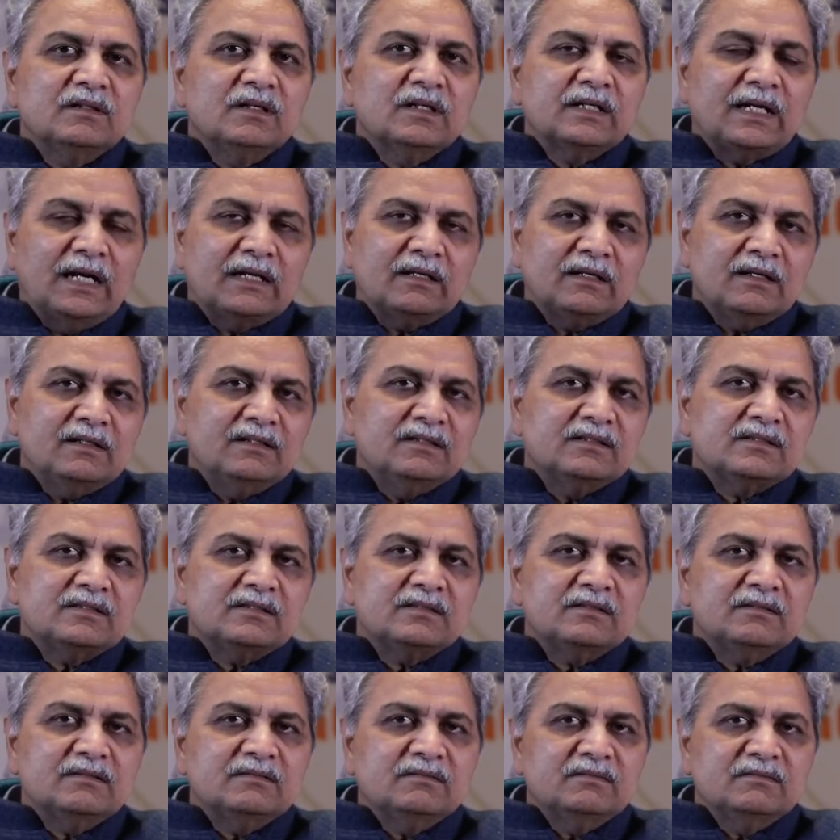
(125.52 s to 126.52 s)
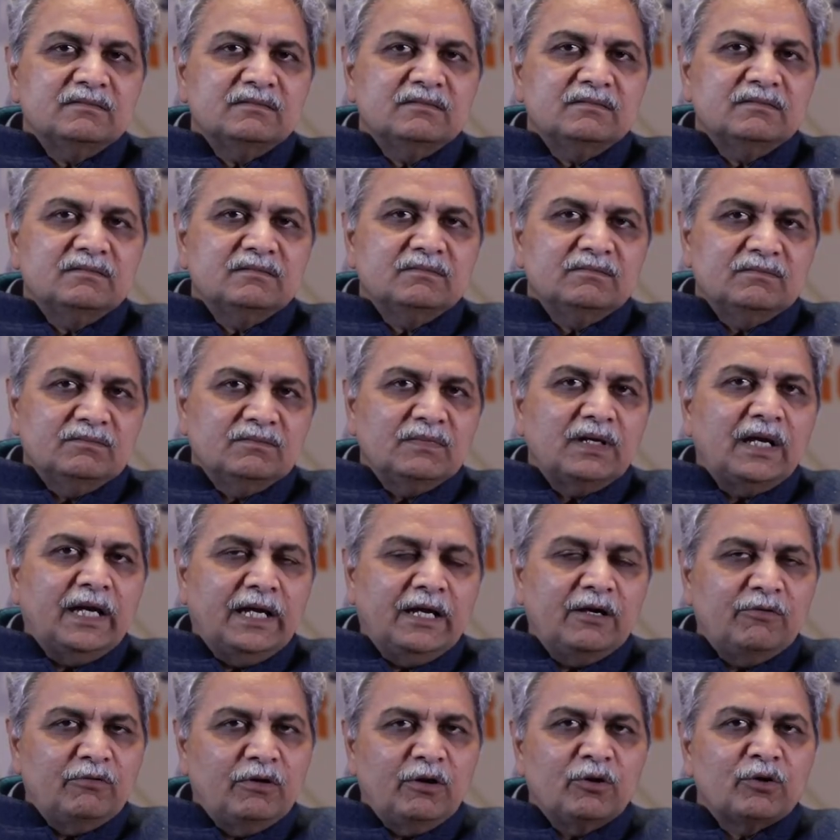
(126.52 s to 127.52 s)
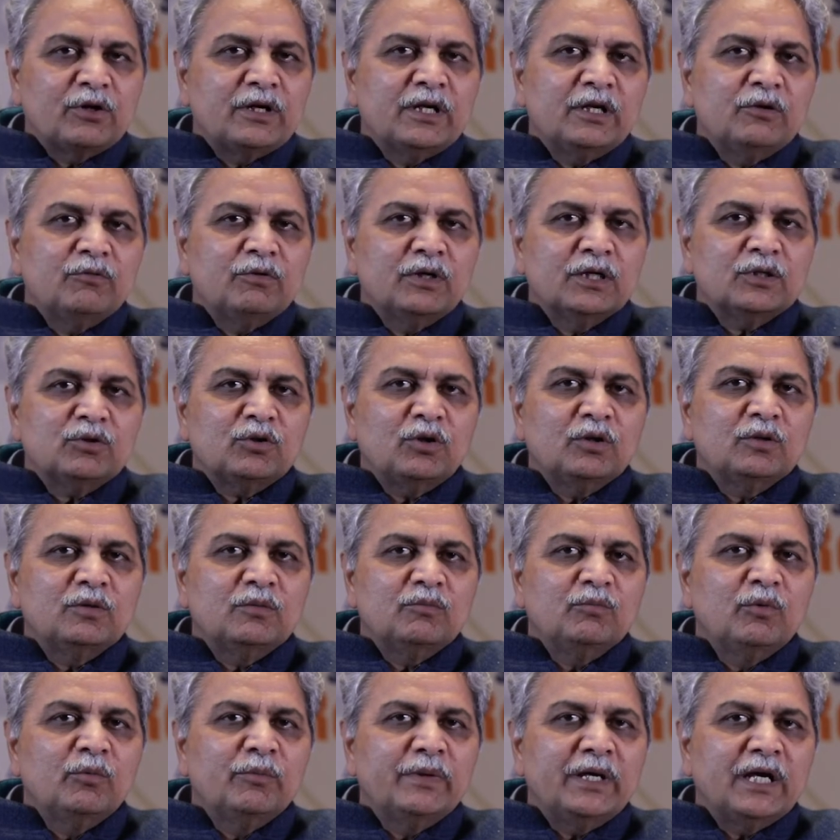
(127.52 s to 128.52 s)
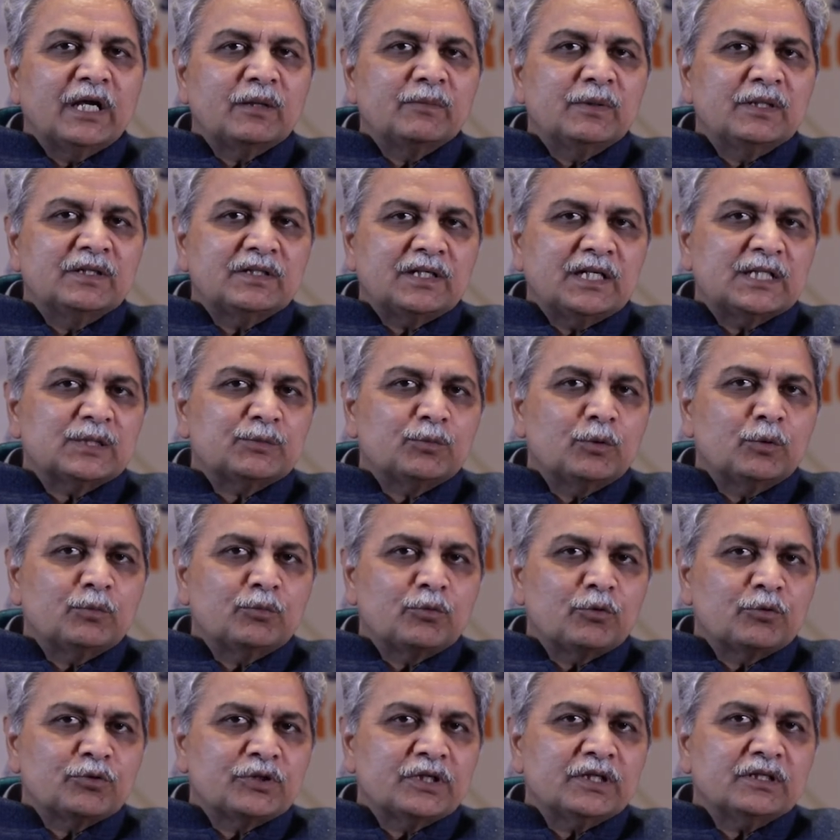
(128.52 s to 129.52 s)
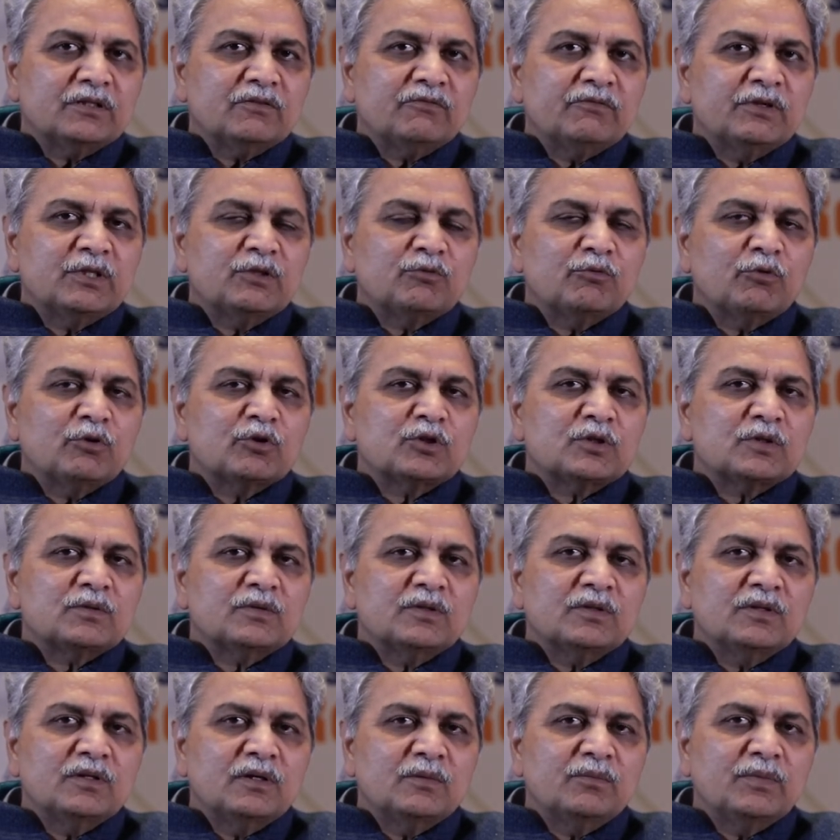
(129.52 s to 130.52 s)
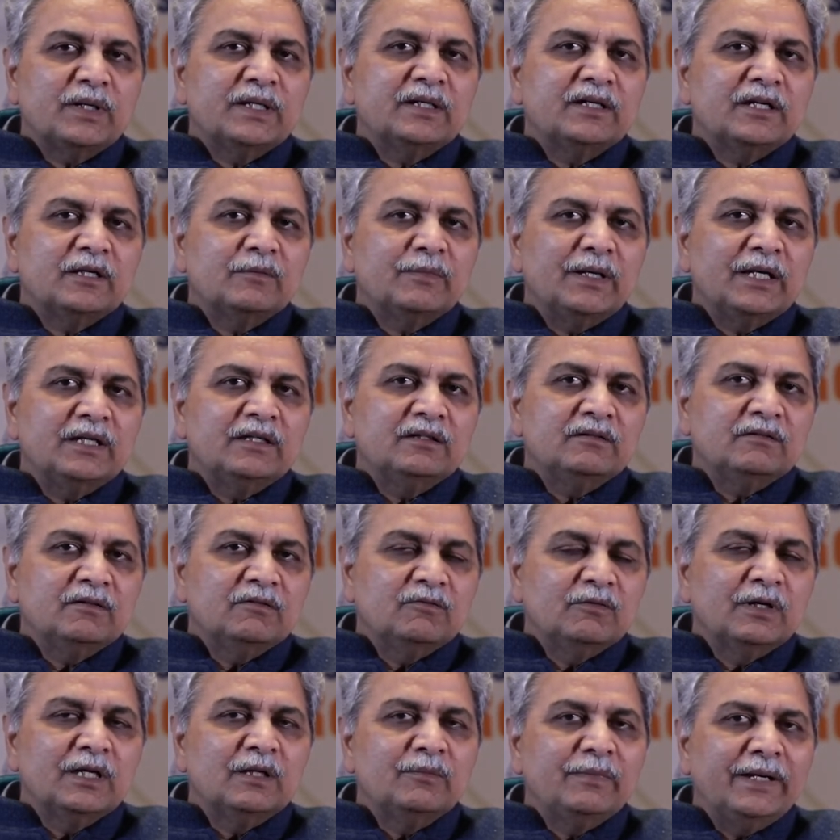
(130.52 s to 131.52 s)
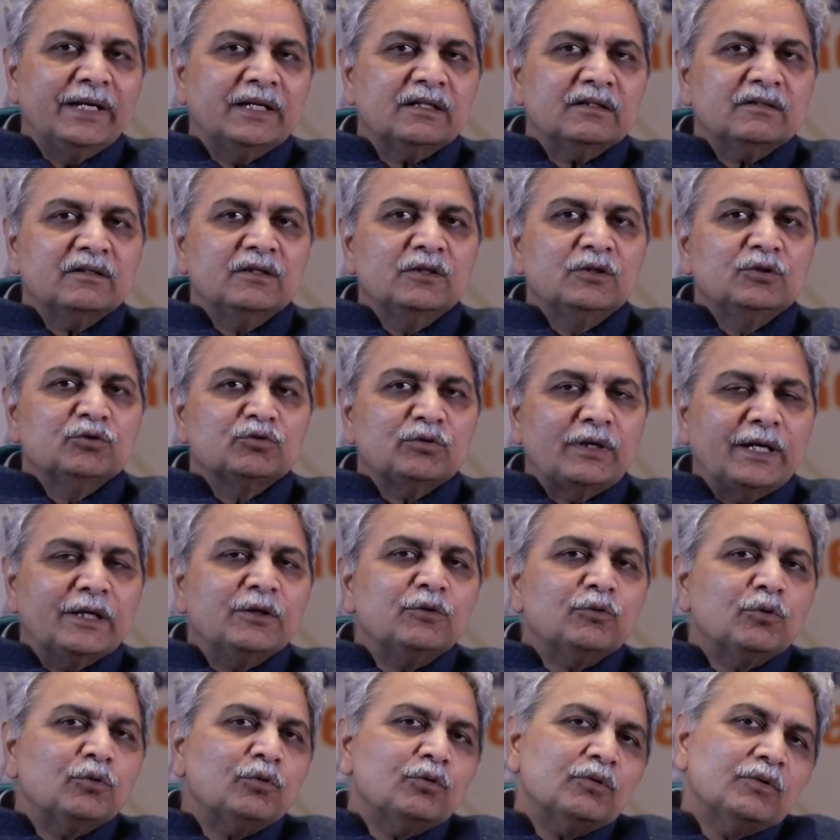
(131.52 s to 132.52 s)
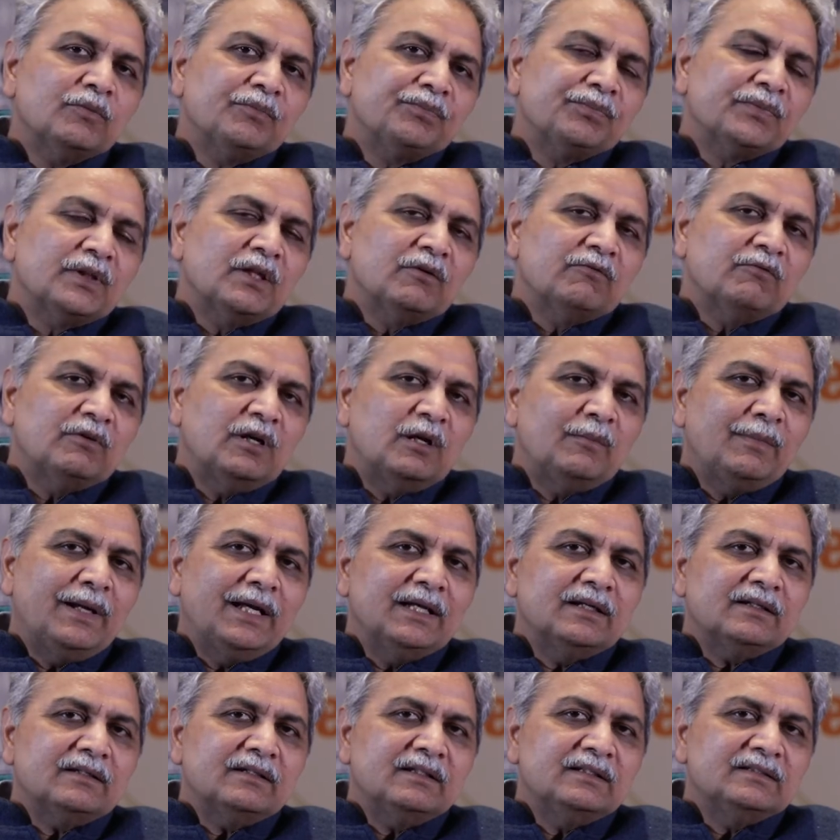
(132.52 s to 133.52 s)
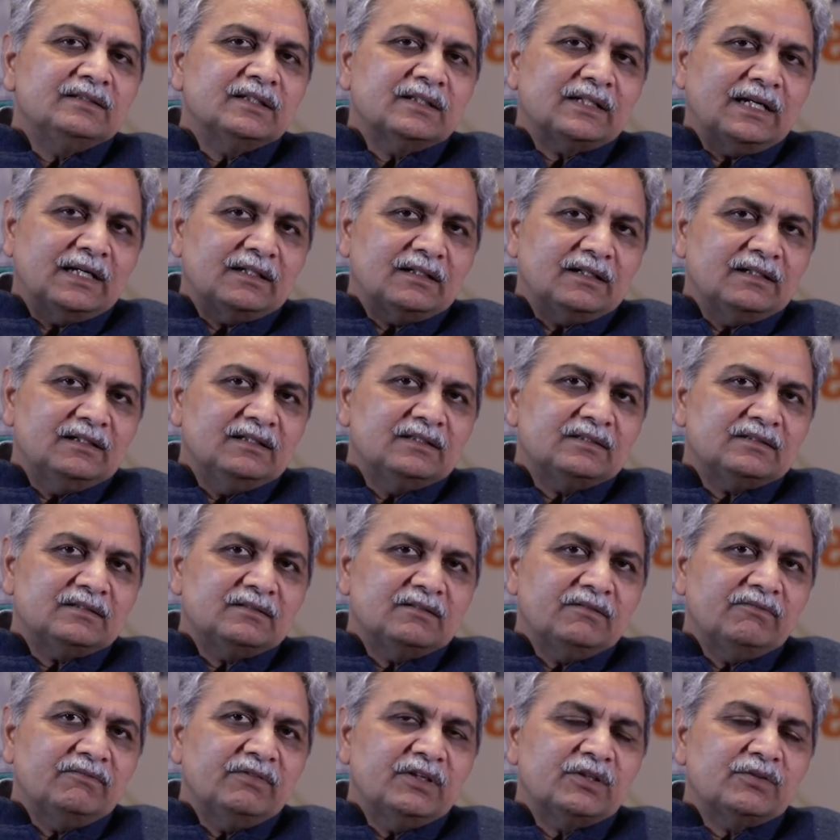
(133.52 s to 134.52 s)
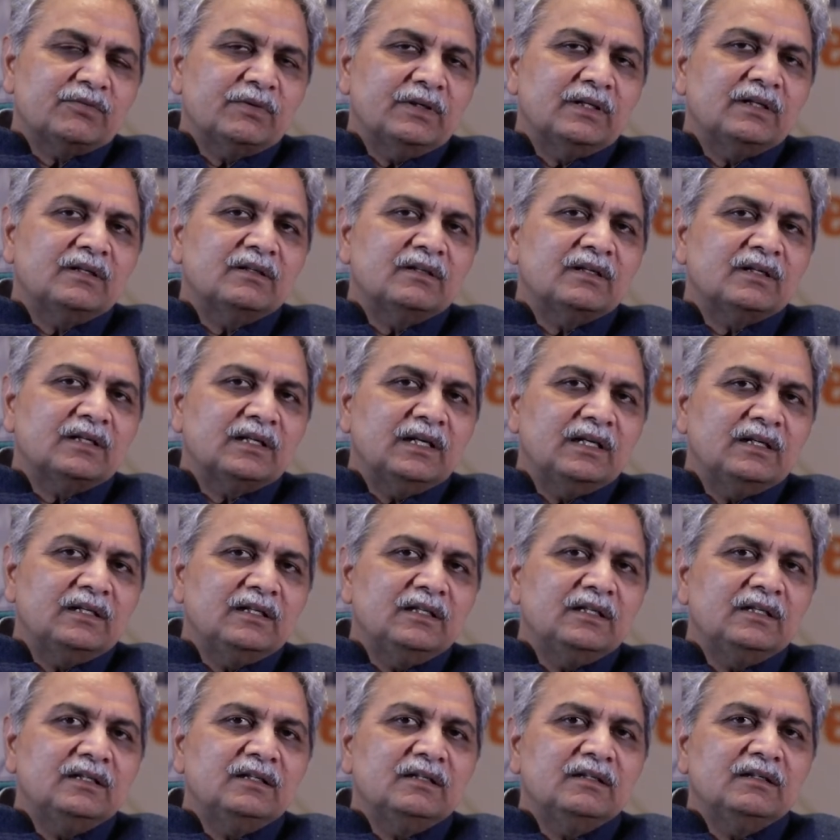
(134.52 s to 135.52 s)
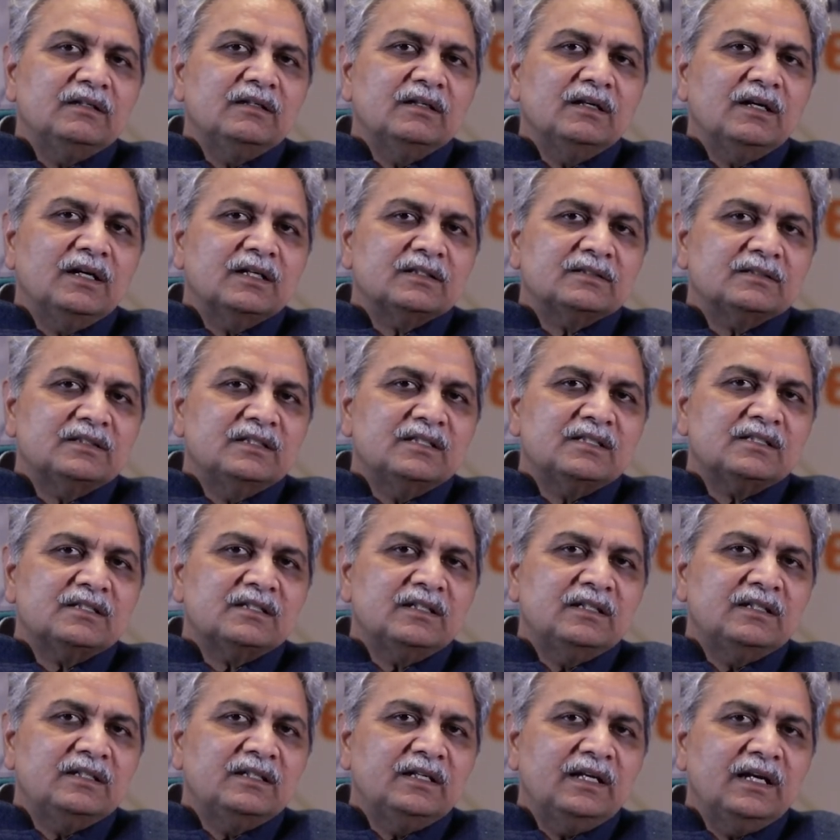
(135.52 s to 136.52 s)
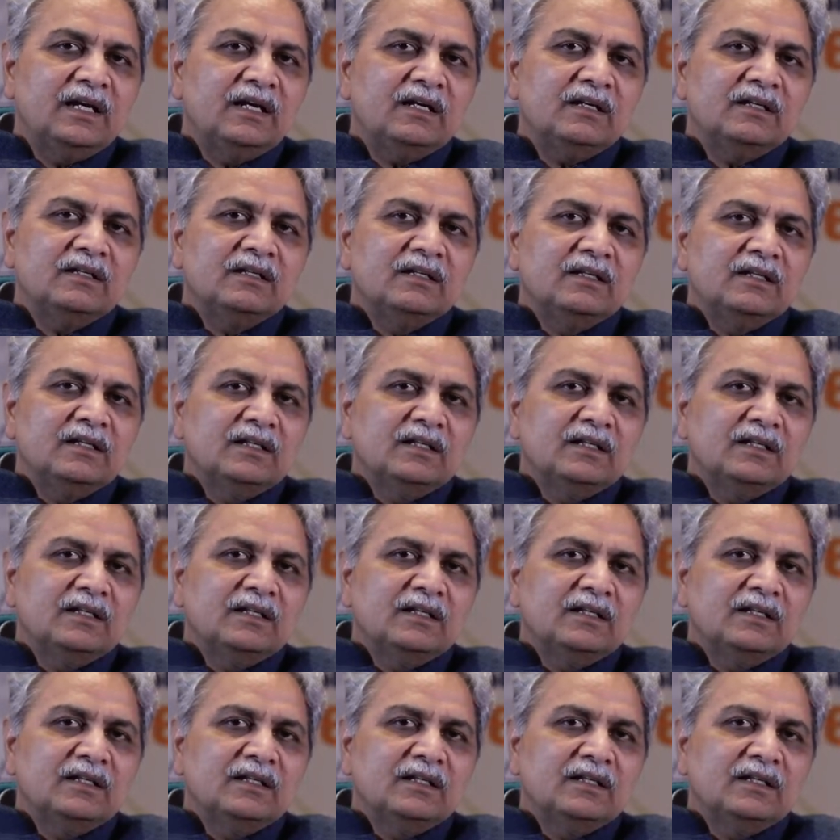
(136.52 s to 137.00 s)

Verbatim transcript: a catalyst. I have already worked on Mumbai Urban Transport Project which was funded by World Bank. So I know World Bank is a catalyst which will really assist India